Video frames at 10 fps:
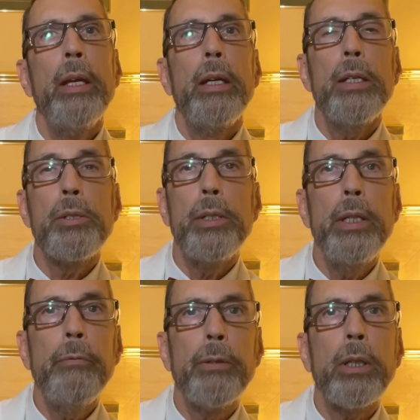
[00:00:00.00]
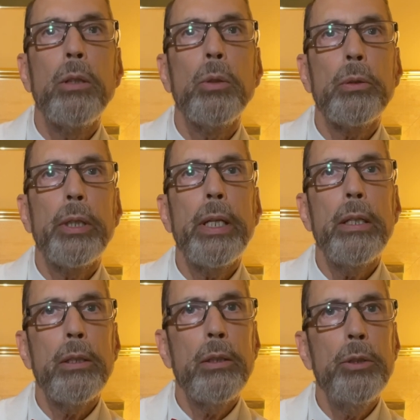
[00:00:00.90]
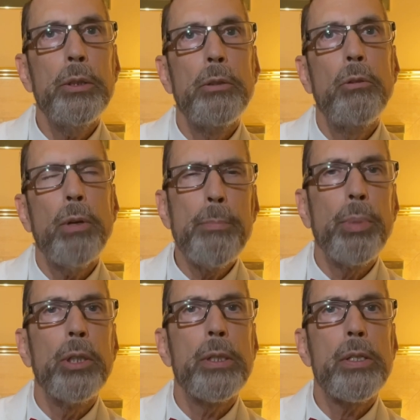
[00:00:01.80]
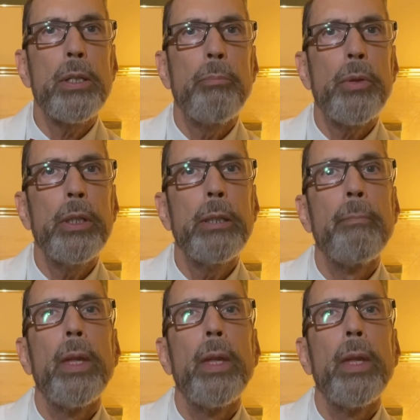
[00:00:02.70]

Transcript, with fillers: It's difficult to get a good grip on something